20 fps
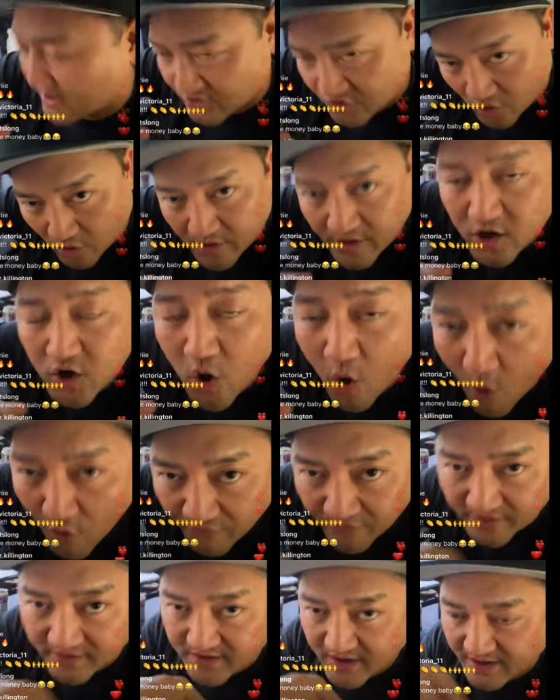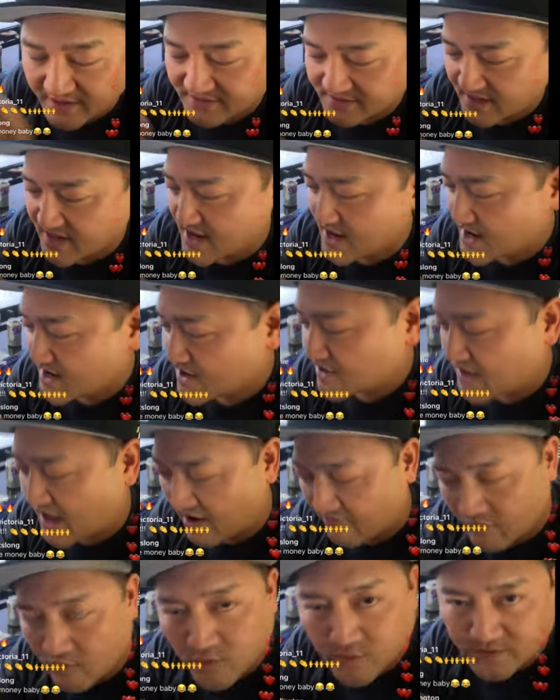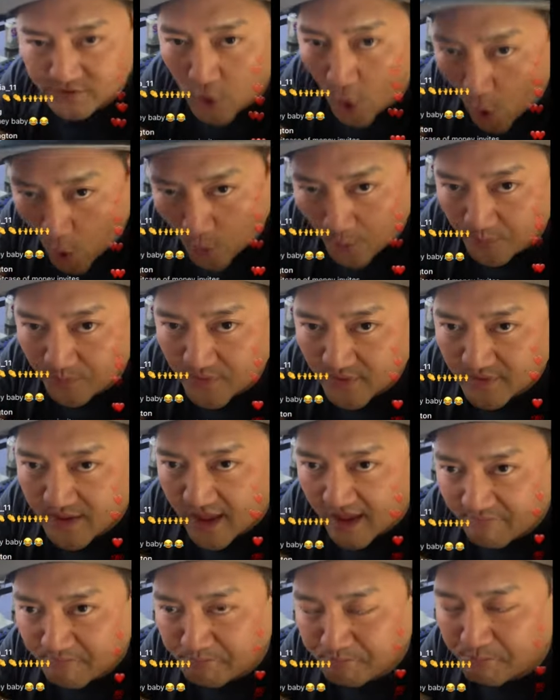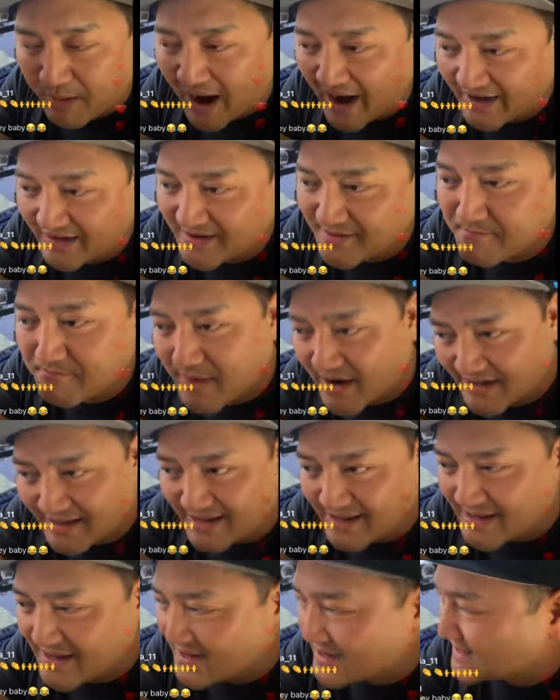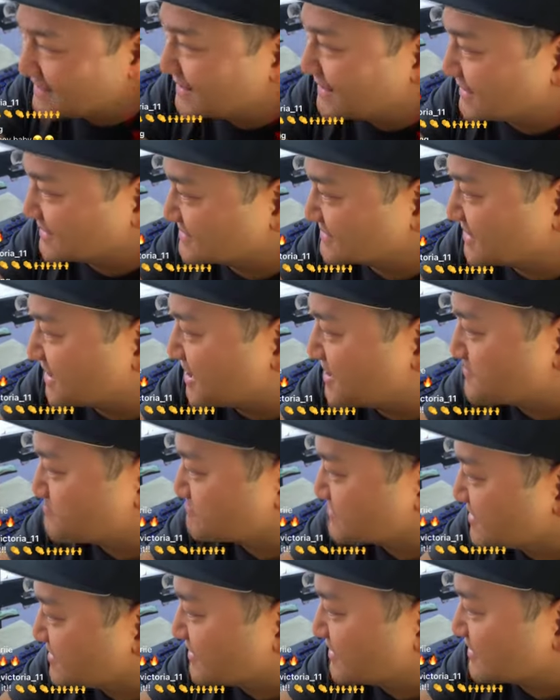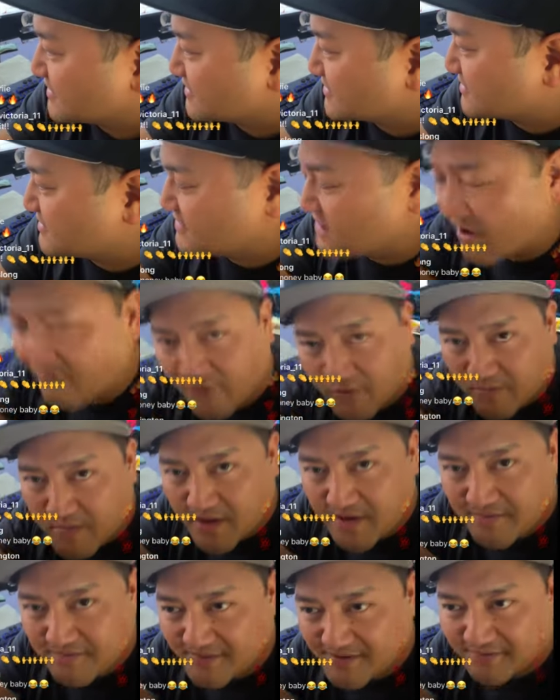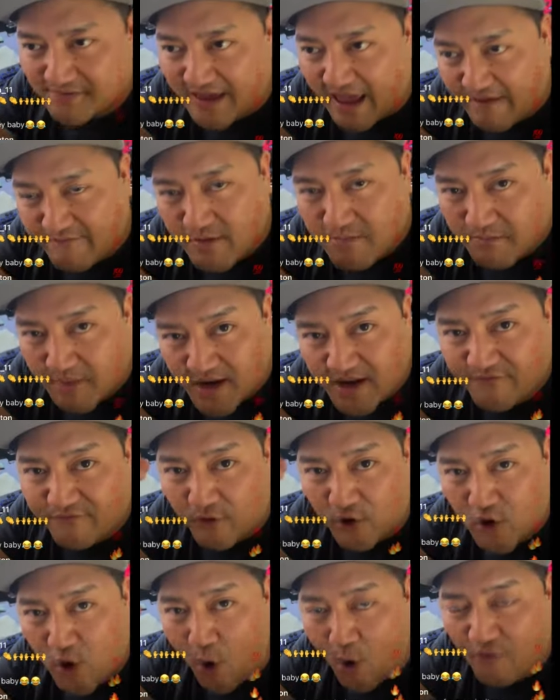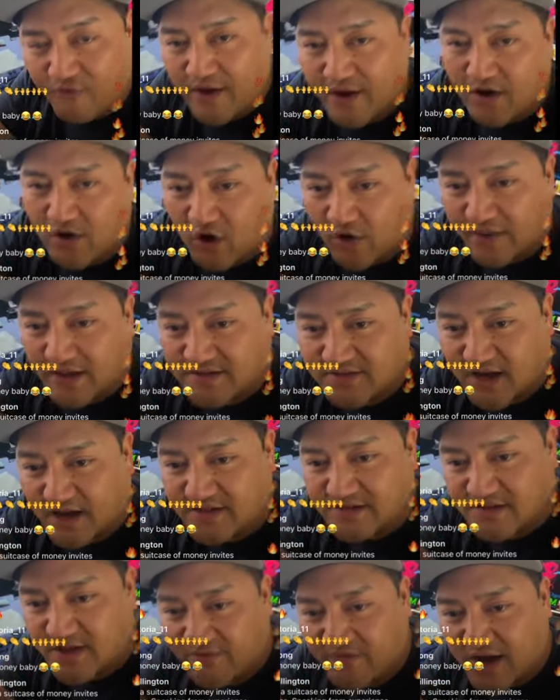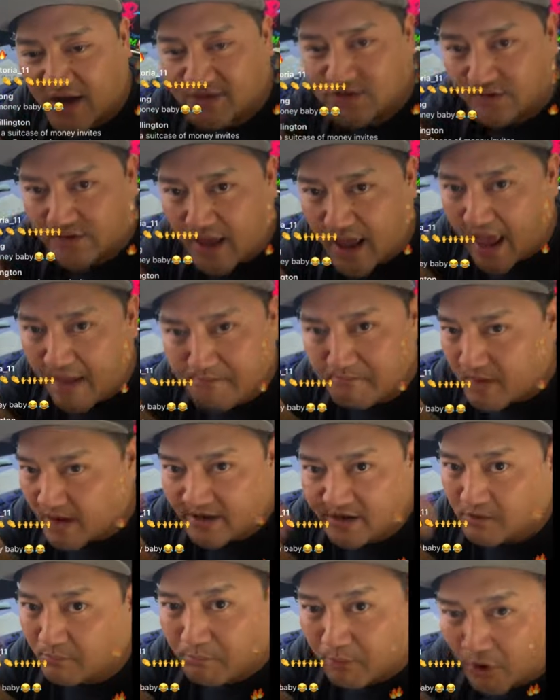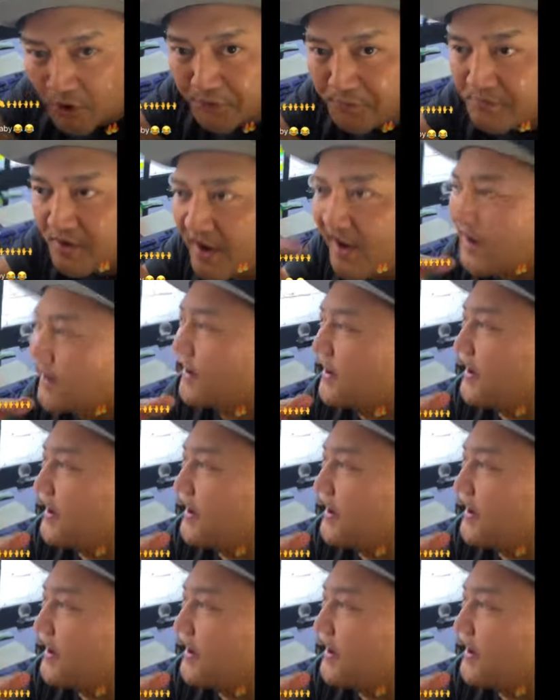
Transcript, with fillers: And during COVID days, everyone was home. They had Biden money. Uh, um, government gave them money for COVID and all that kind of stuff, guys. So they had money to burn.